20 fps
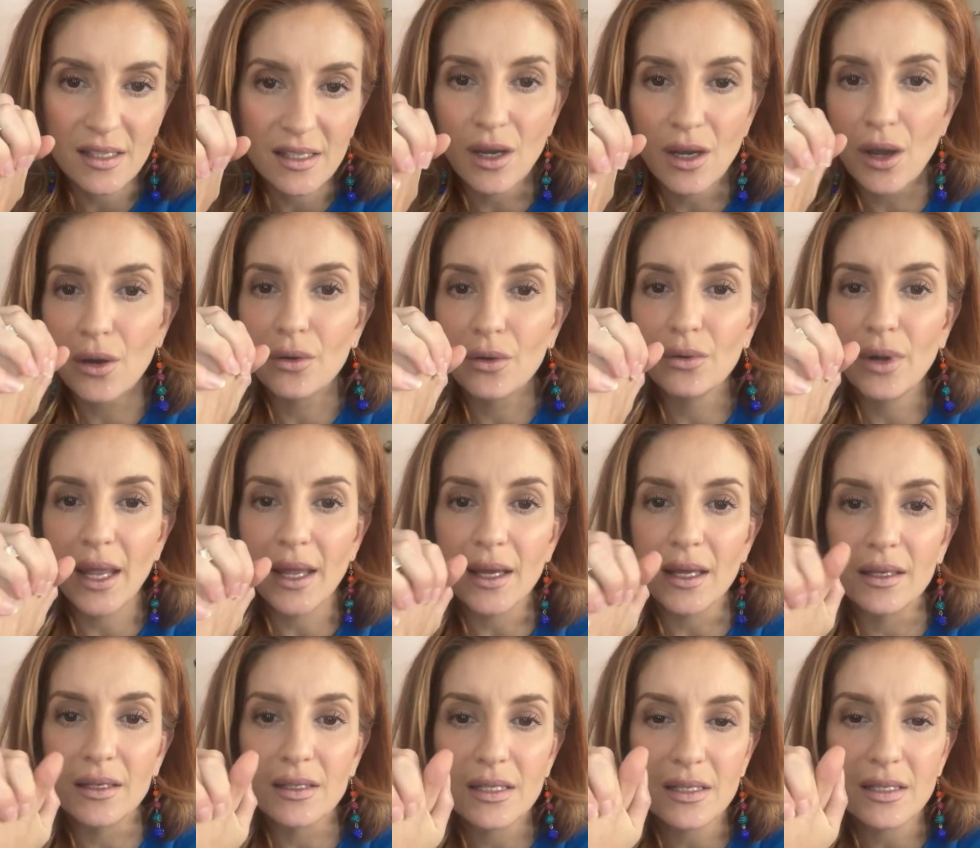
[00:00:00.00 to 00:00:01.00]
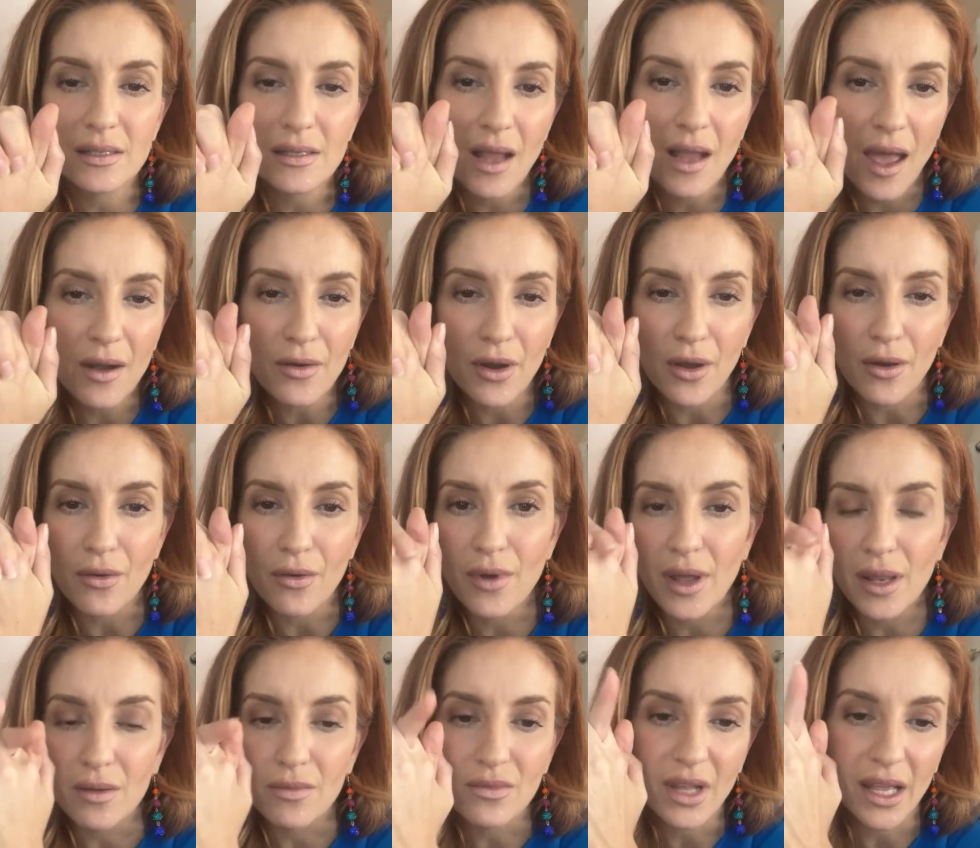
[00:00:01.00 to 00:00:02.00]
you know, and I don't know.
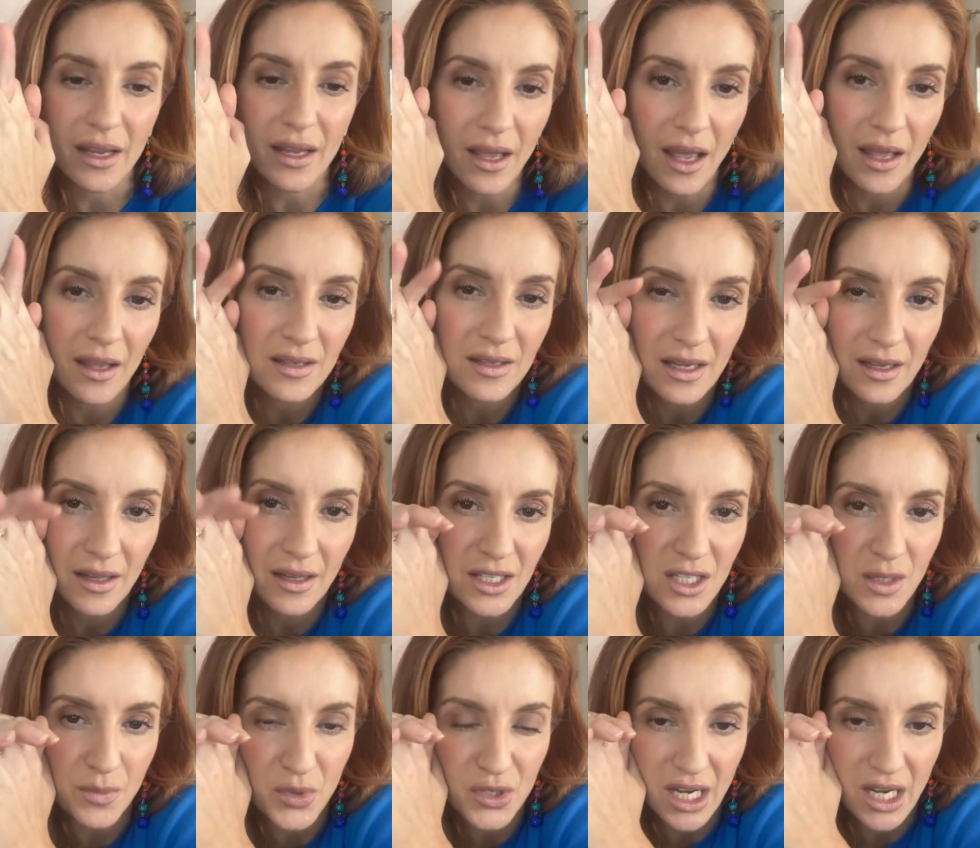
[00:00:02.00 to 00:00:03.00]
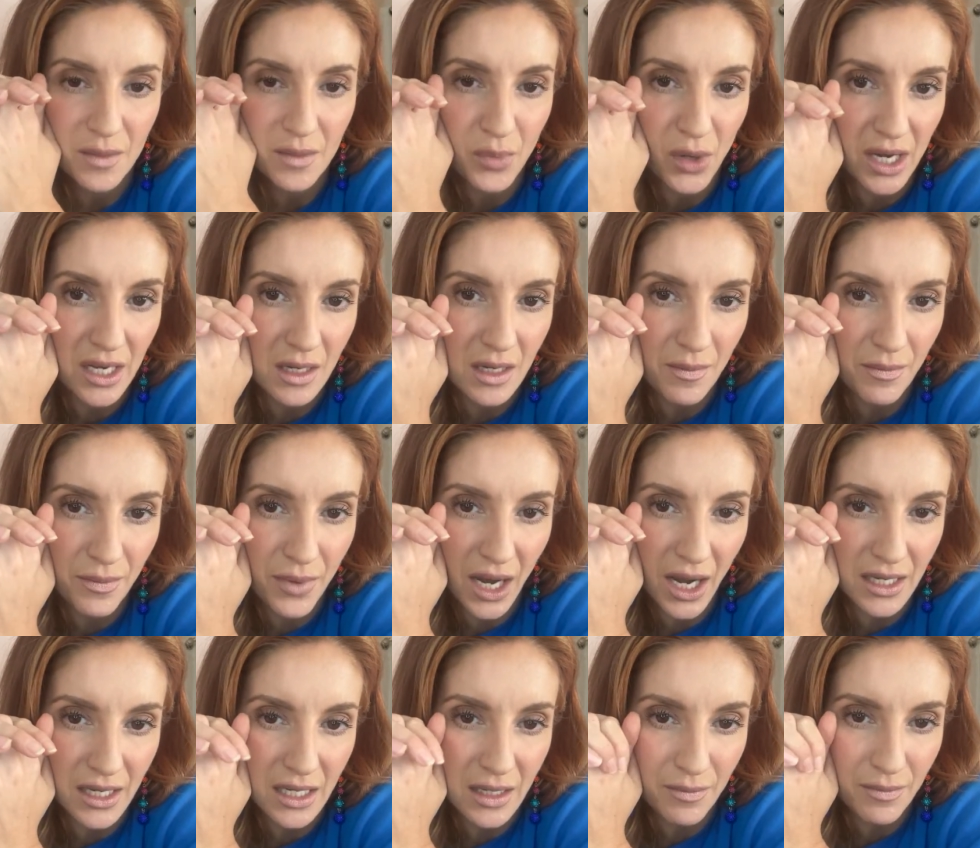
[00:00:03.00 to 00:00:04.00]
And like, I like to protect
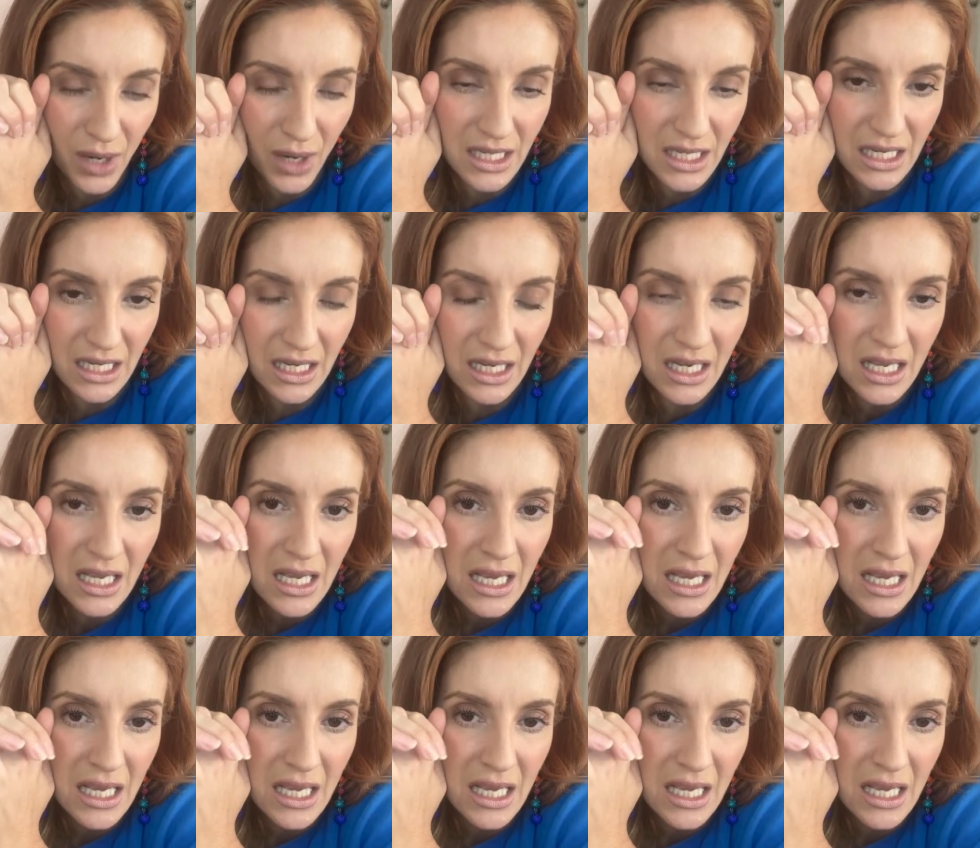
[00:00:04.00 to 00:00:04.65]
Brendan.